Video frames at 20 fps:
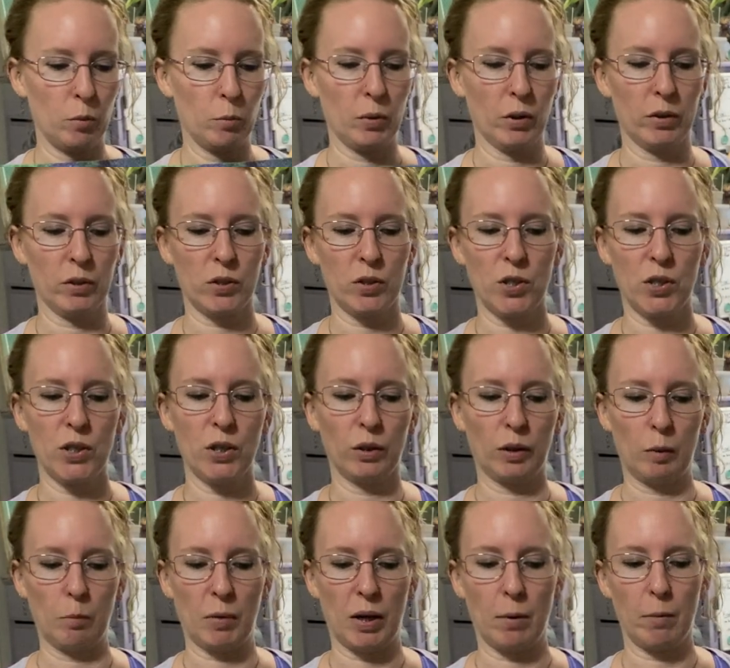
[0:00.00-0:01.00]
but still
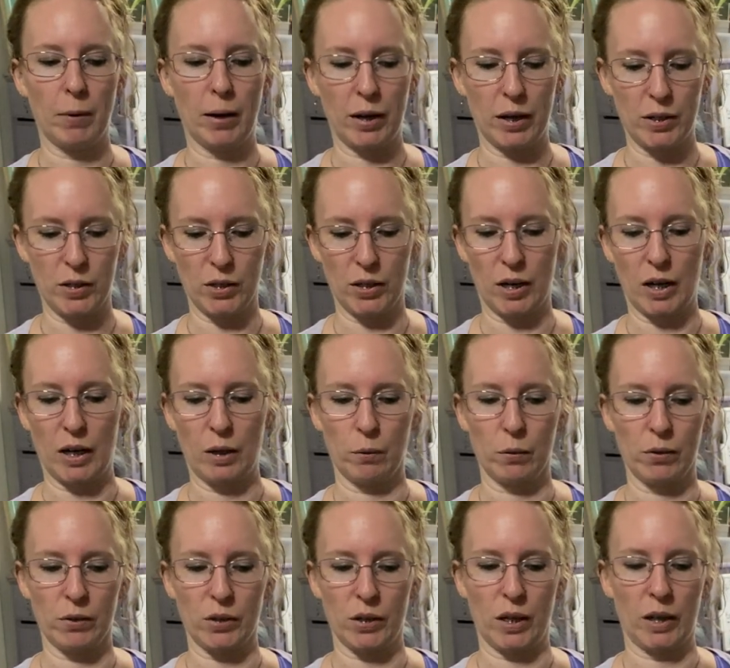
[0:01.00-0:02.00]
in my mind's eye, I
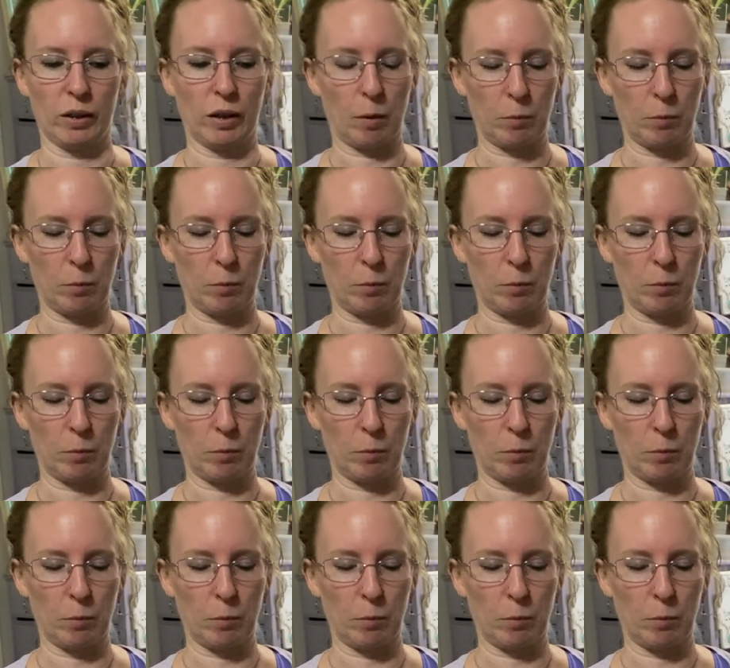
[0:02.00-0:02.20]
was like,